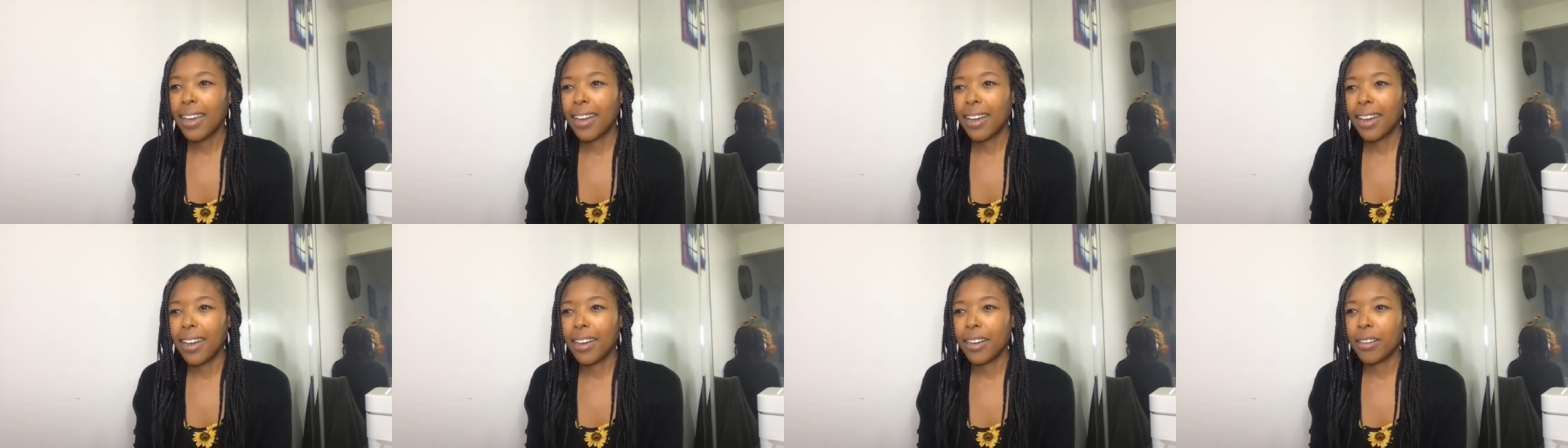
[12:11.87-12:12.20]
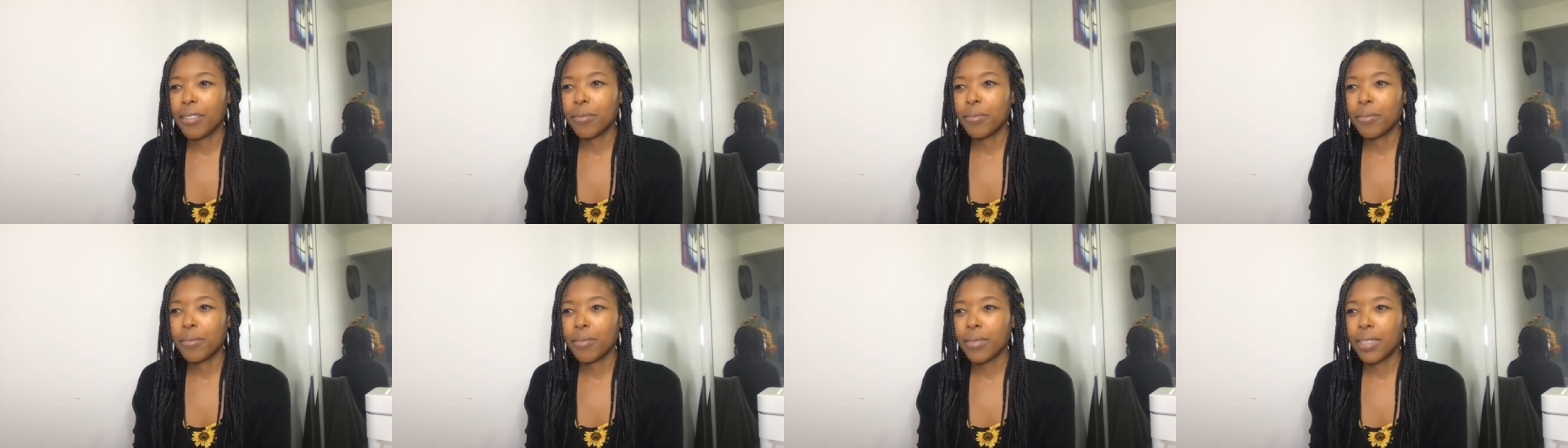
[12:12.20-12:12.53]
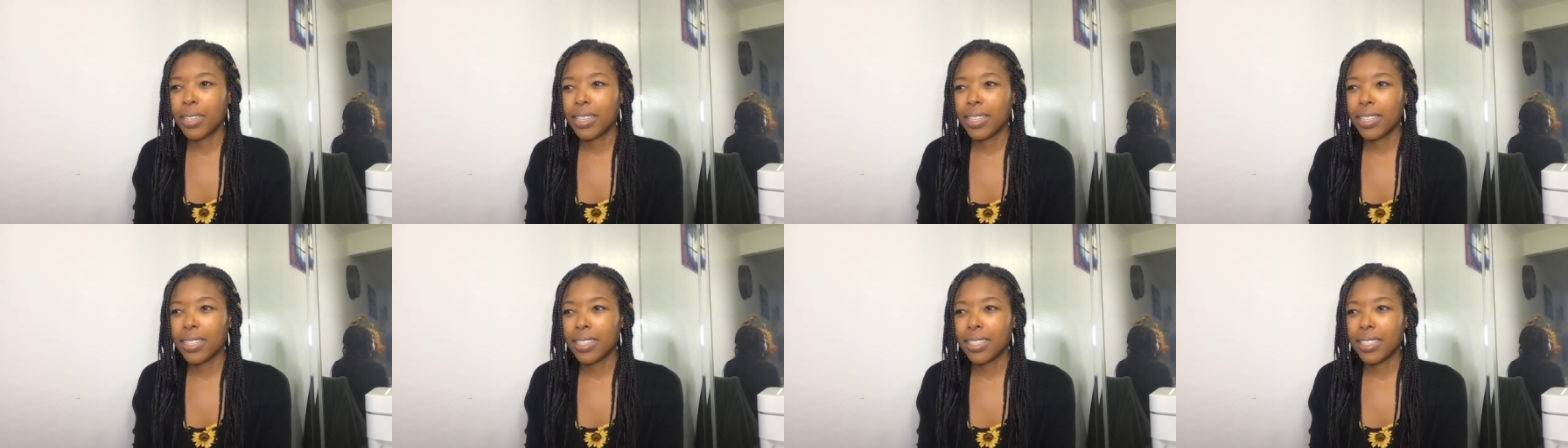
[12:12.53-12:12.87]
um
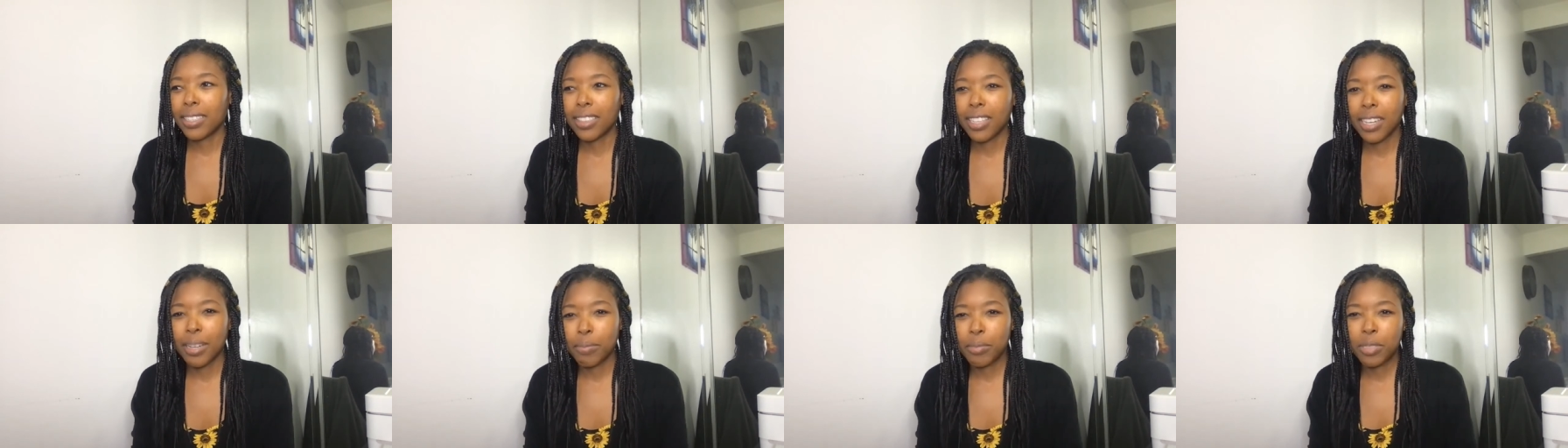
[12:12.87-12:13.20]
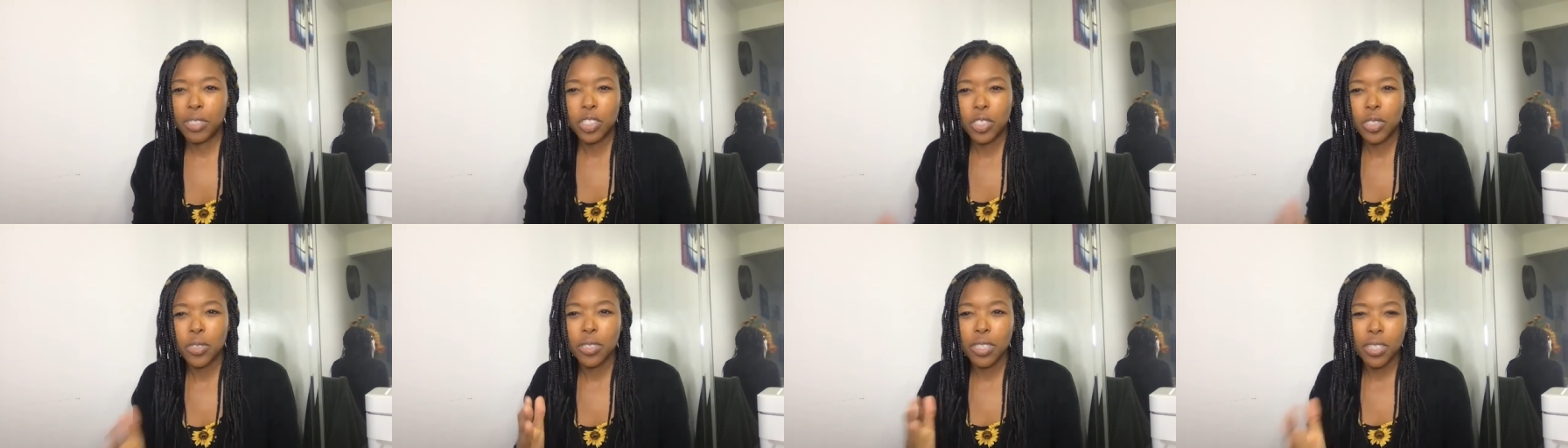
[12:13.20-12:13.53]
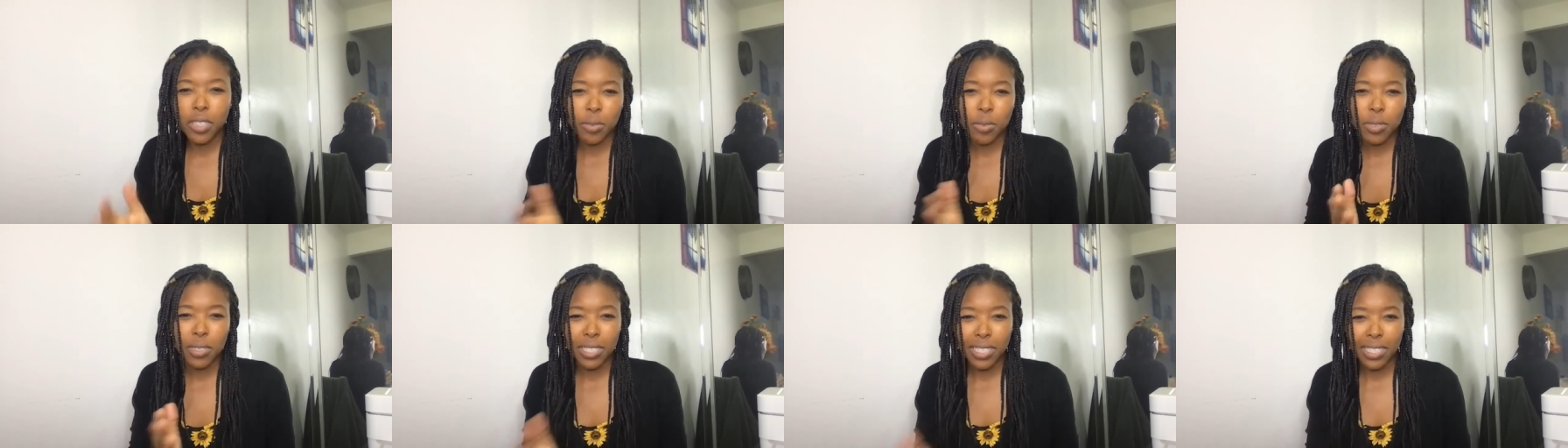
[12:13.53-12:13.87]
like i'm sure that
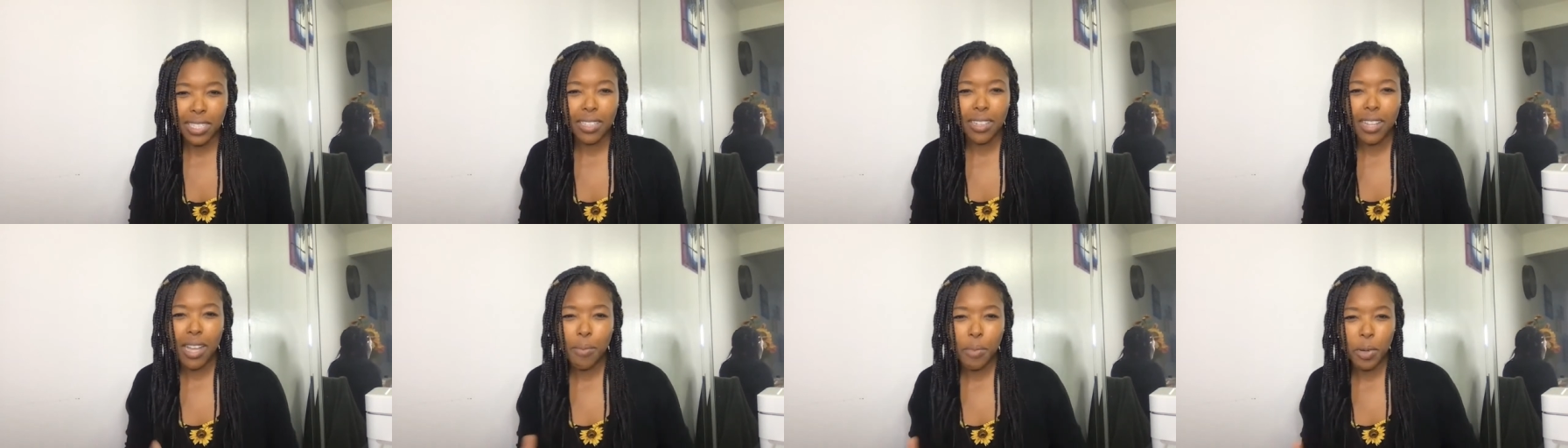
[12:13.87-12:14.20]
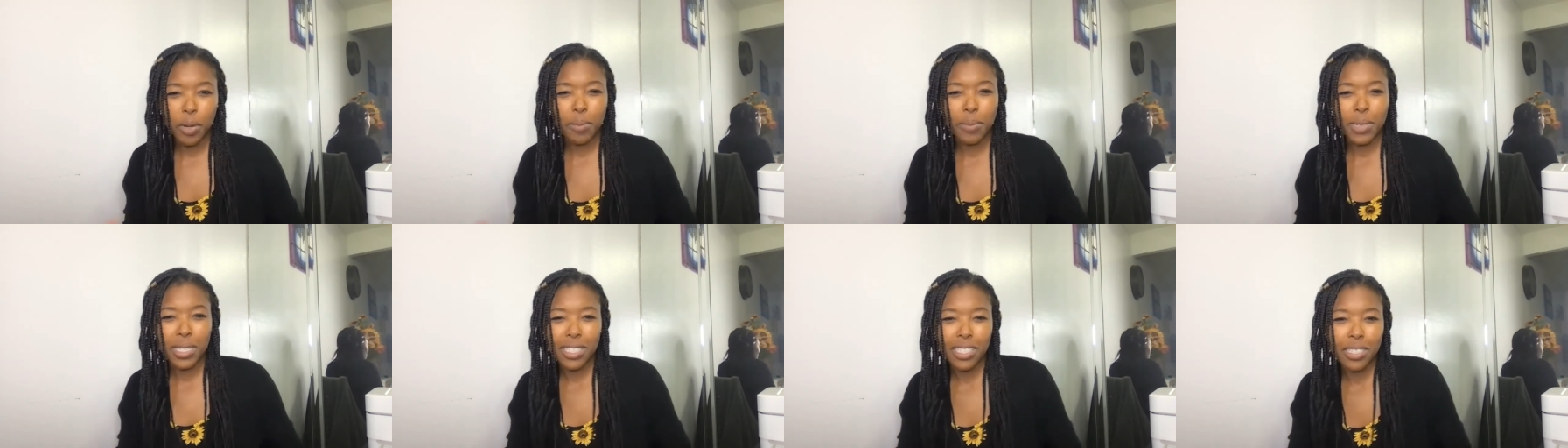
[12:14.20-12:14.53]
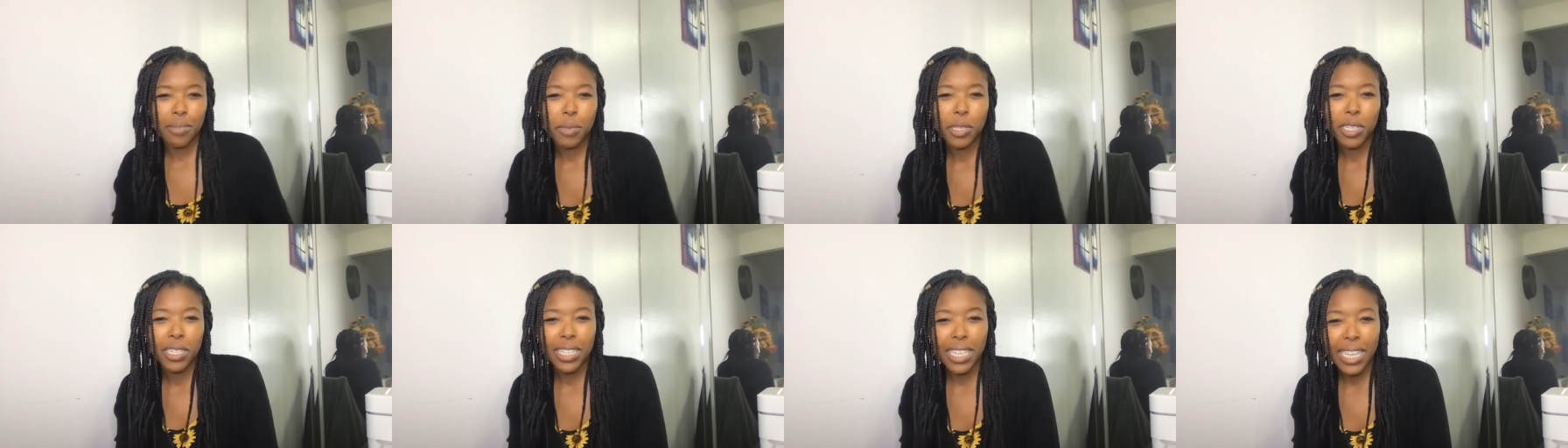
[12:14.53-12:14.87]
there was like a lot more
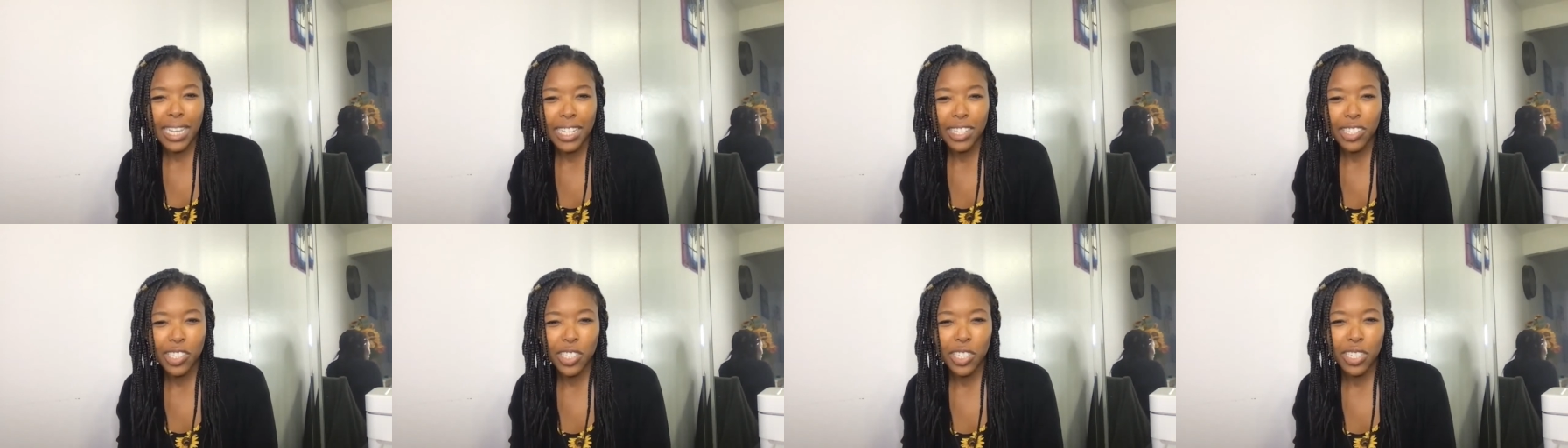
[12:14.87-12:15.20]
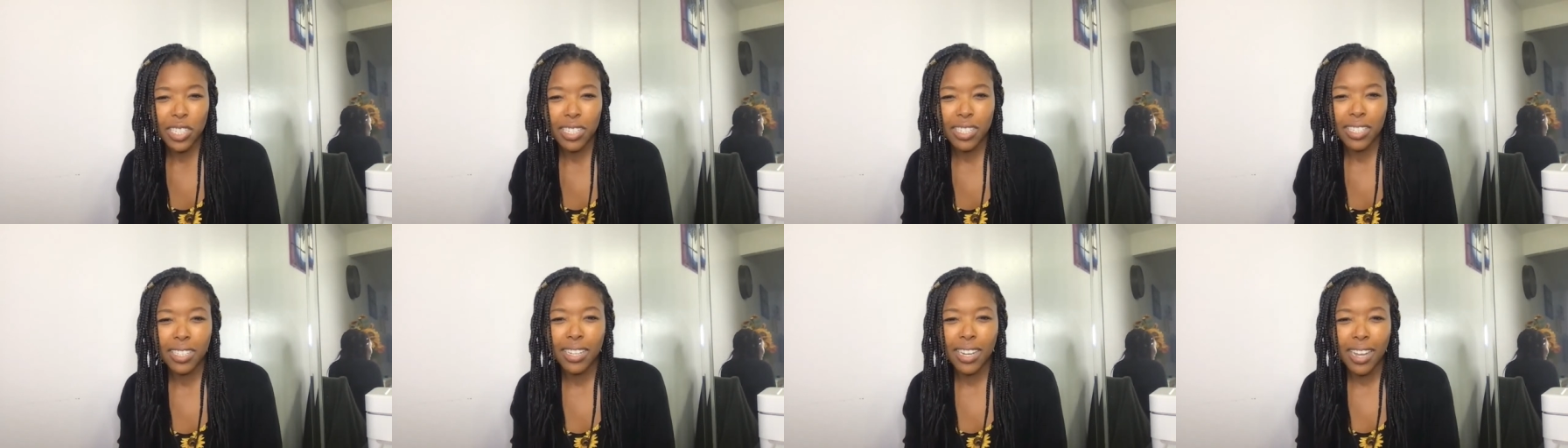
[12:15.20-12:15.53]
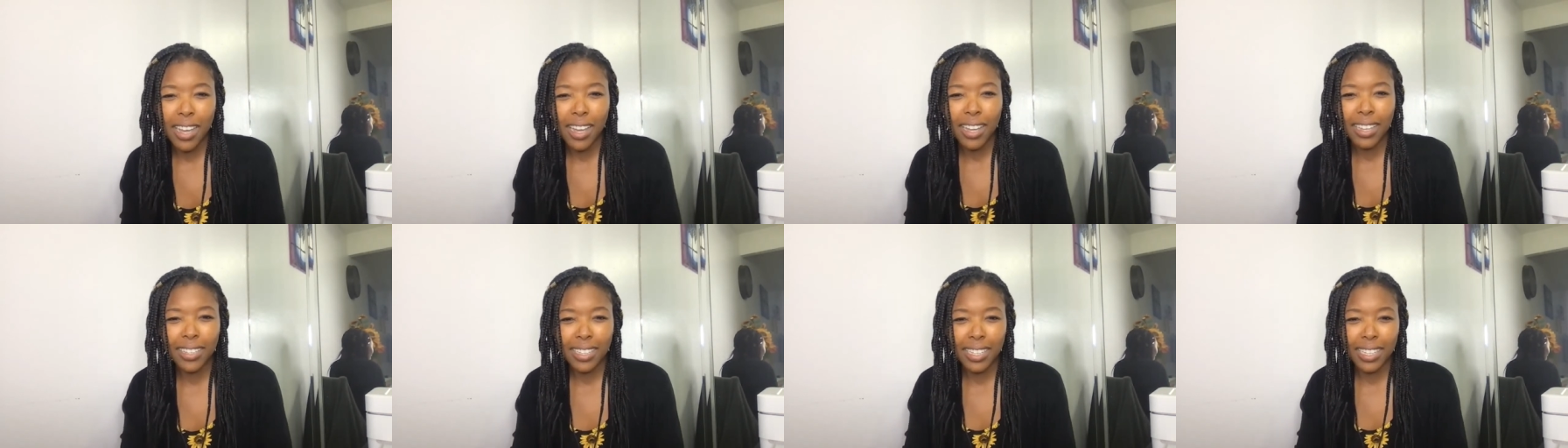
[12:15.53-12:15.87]
miscommunication
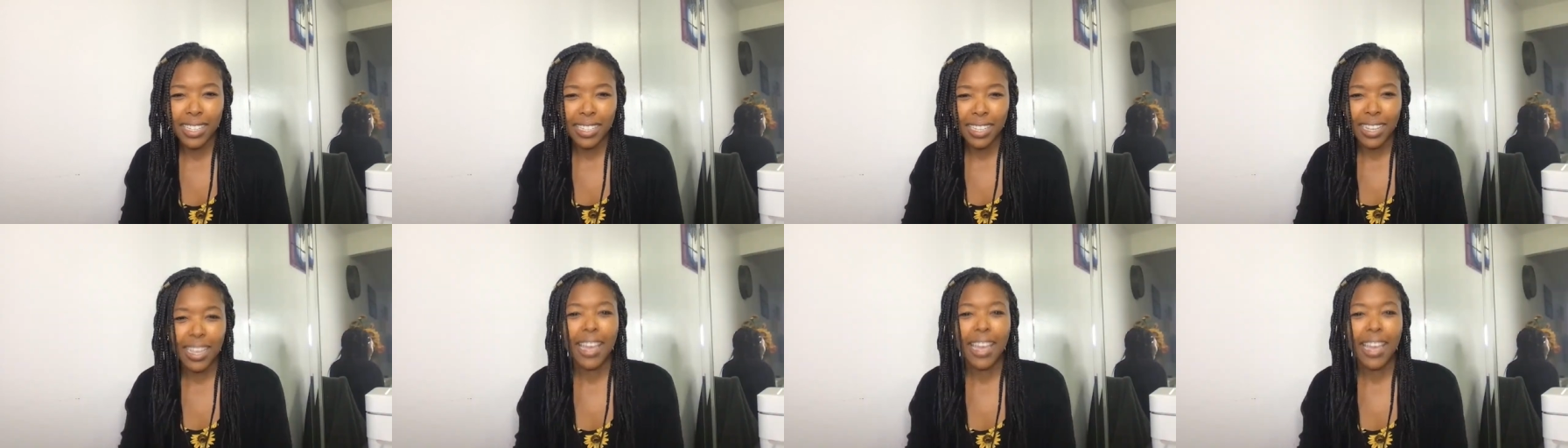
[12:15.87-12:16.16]
not like